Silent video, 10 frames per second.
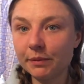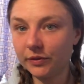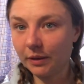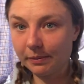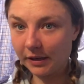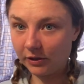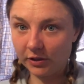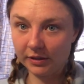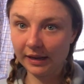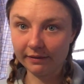of
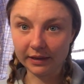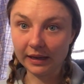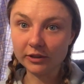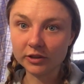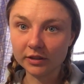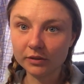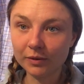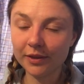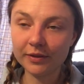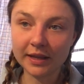subconscious navigation,
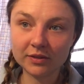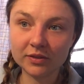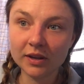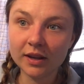whether that's